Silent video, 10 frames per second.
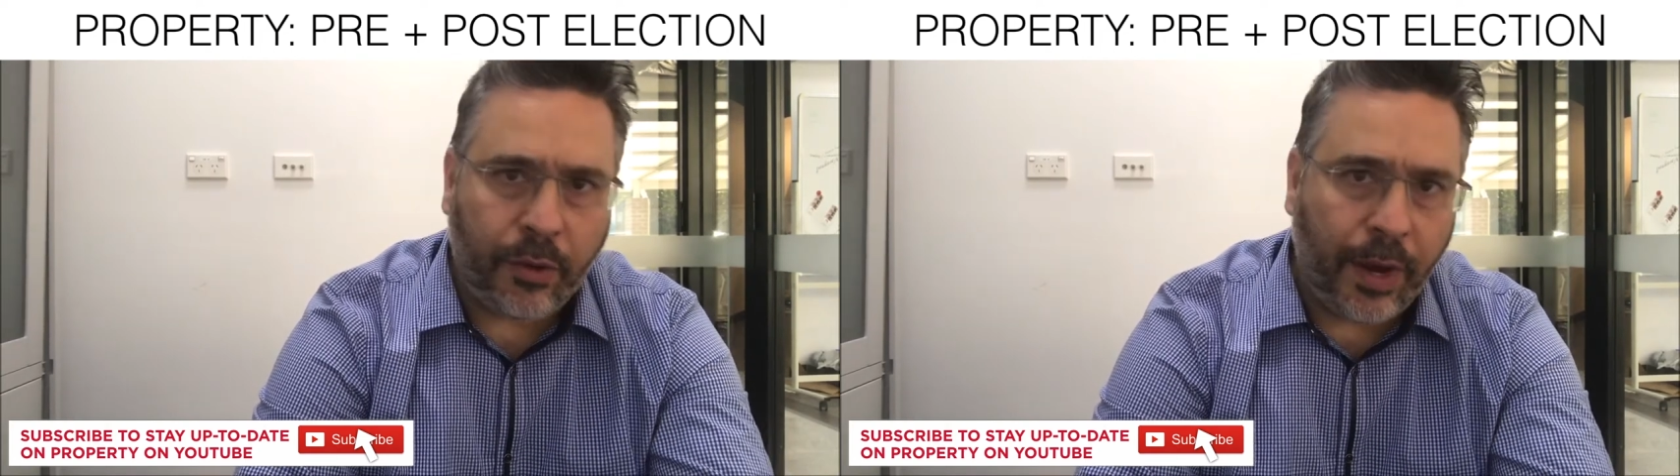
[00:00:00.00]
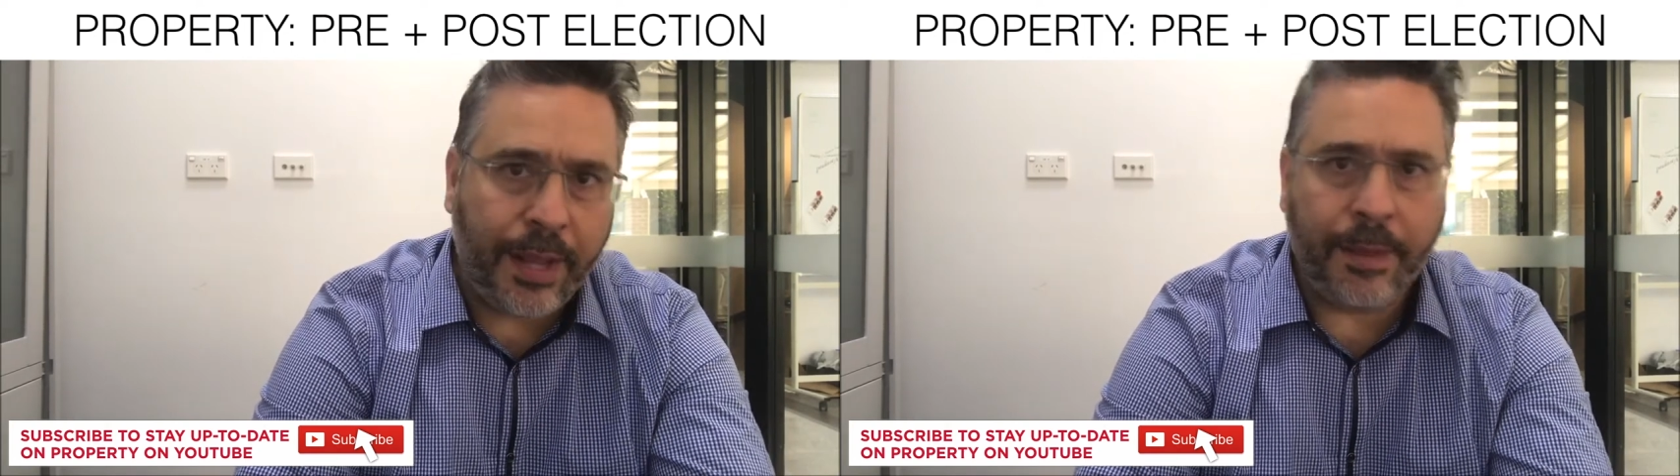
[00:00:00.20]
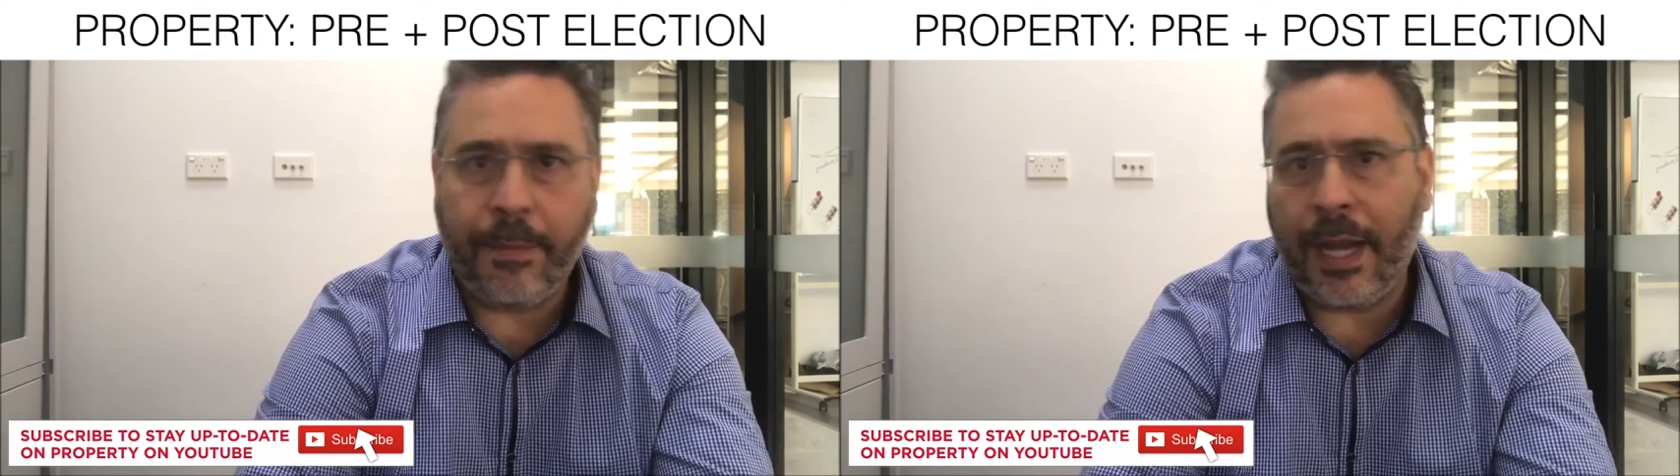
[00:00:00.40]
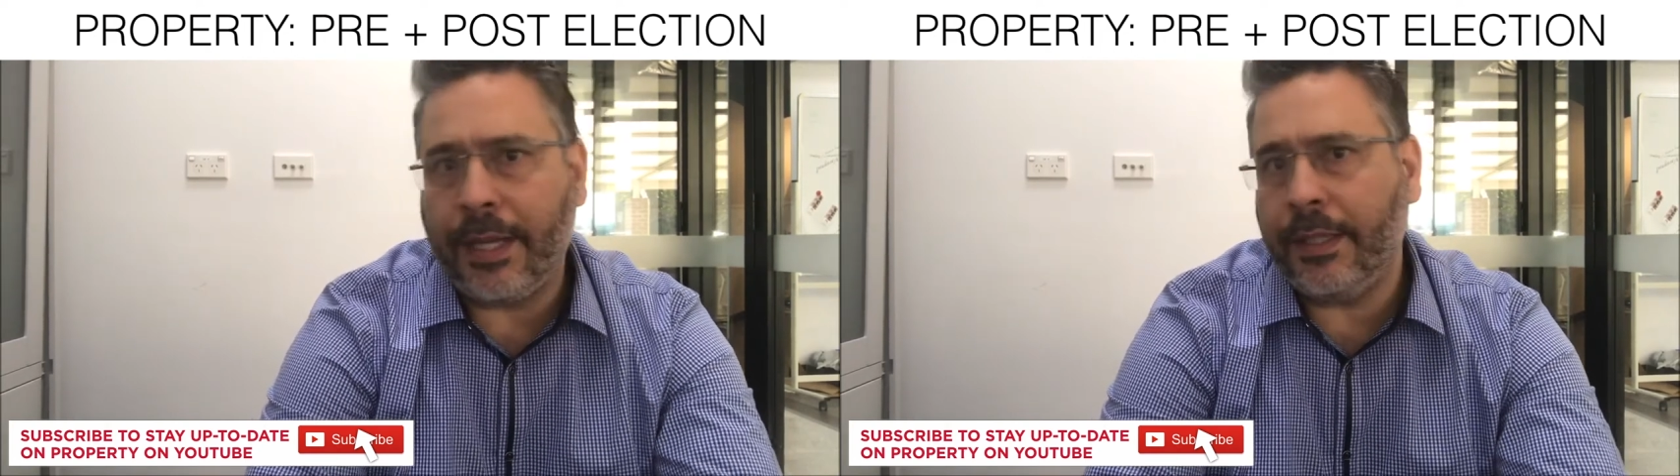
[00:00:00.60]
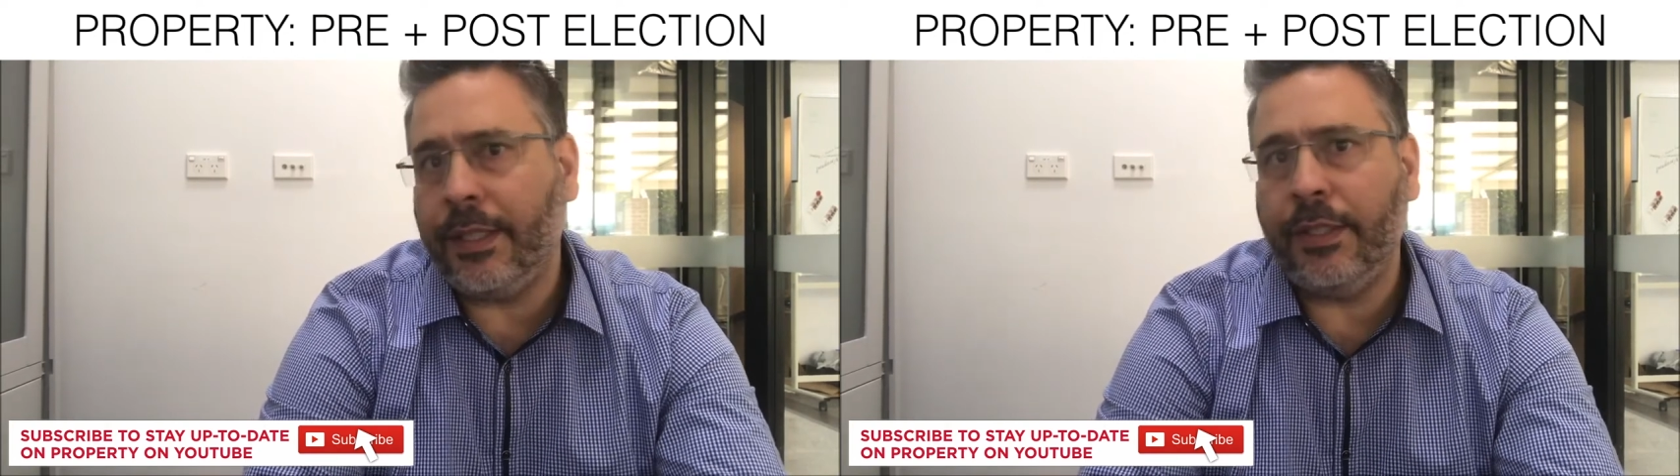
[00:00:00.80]
great, the
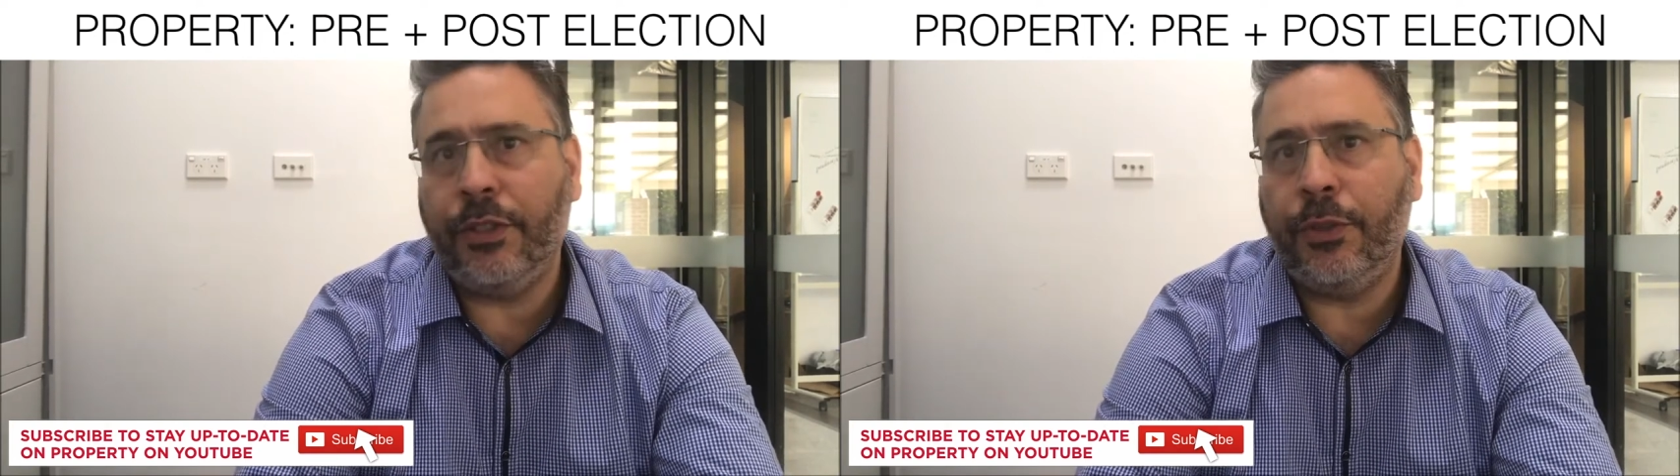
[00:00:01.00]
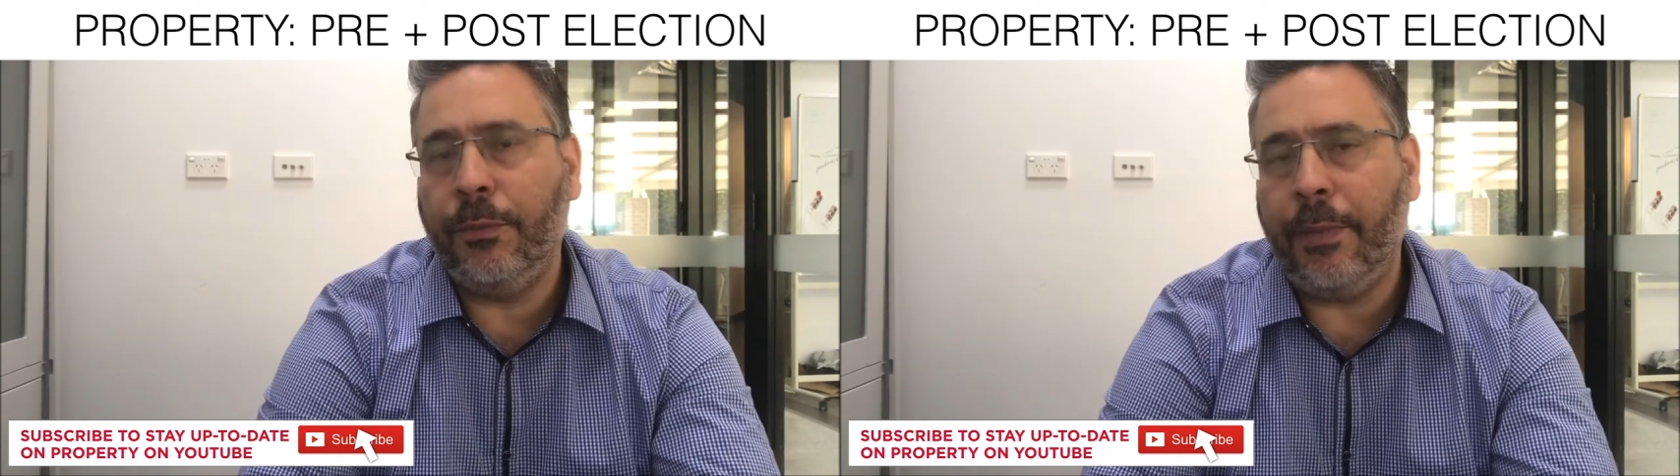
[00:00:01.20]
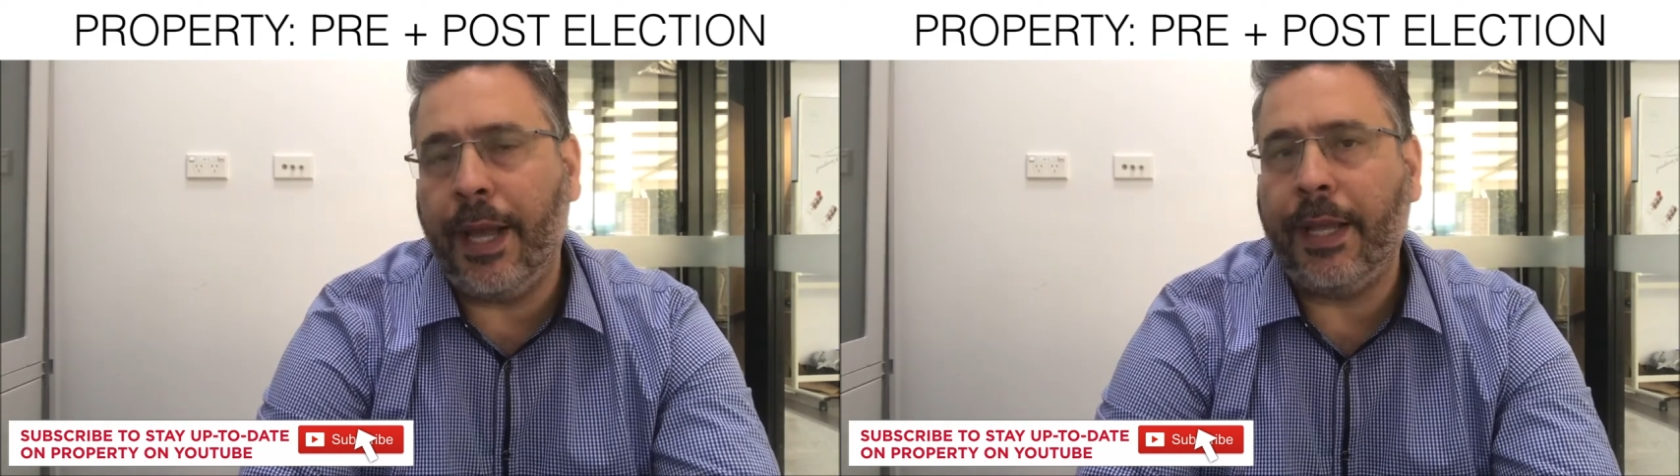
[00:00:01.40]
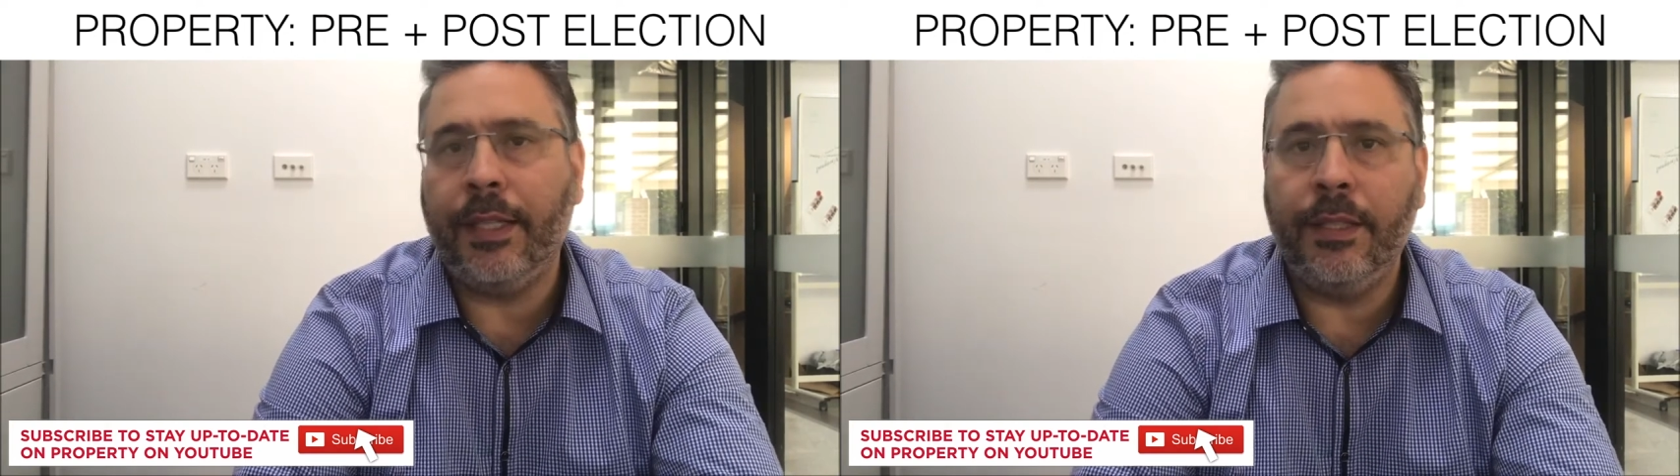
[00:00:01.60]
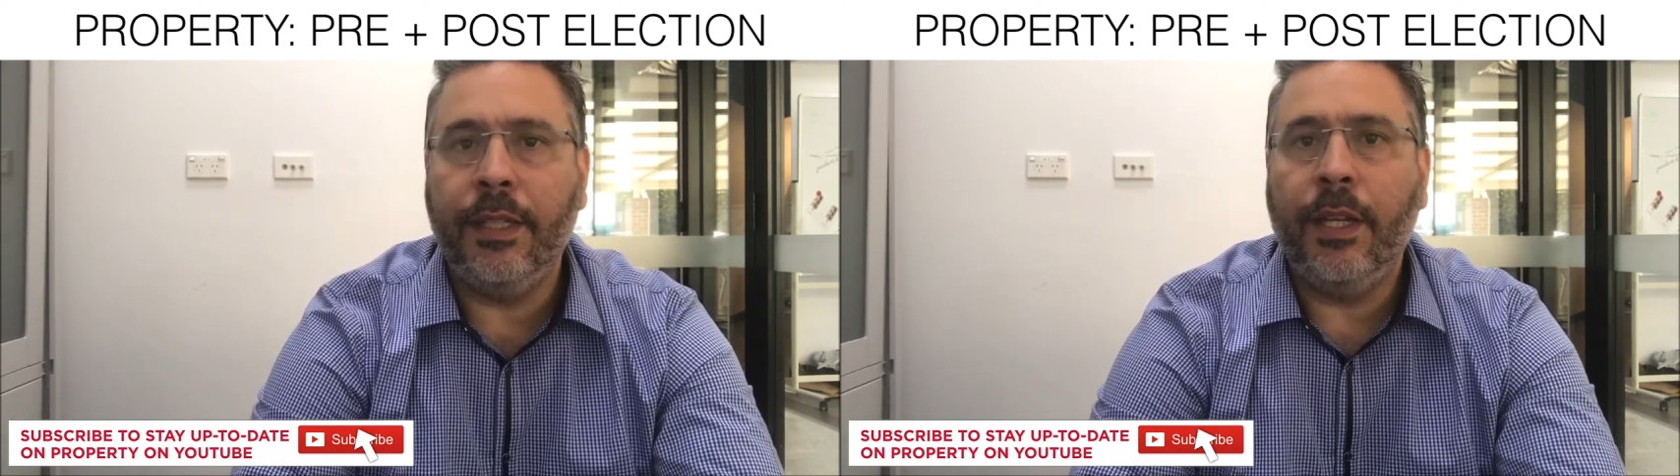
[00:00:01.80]
market's going to shoot back.
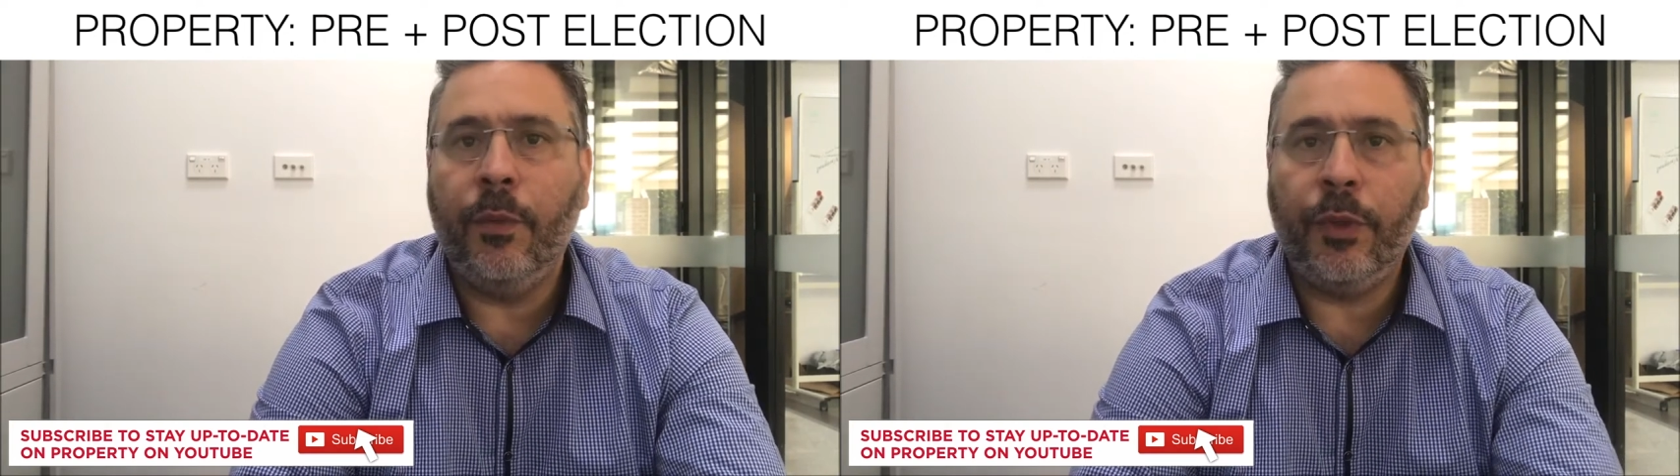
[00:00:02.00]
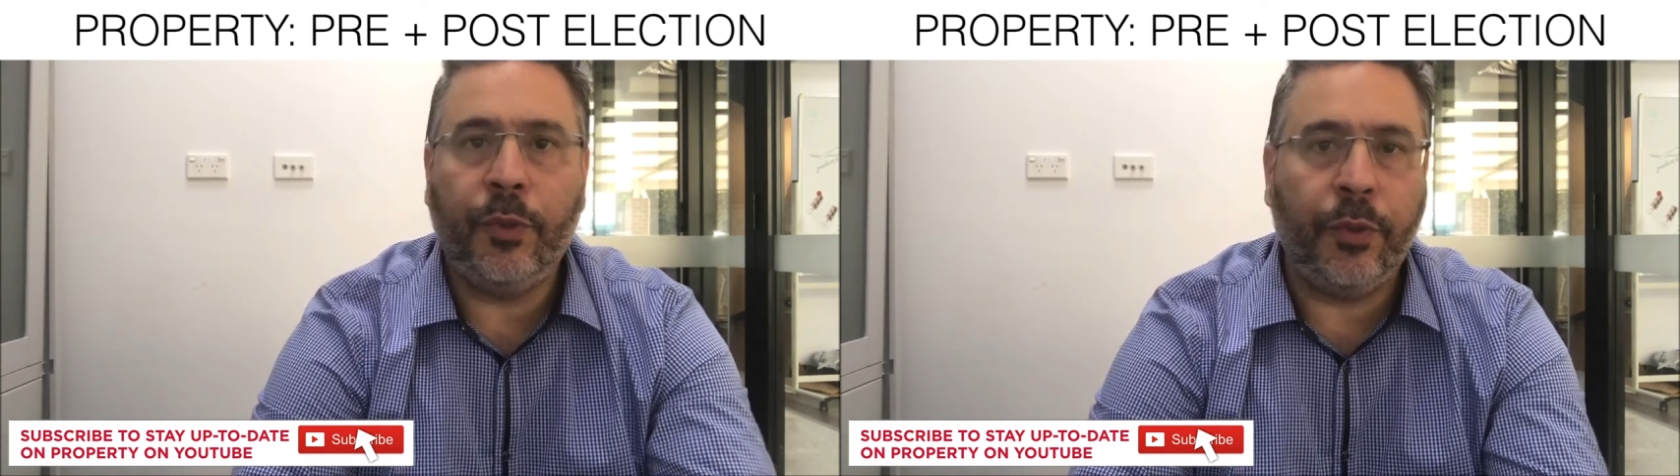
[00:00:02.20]
And we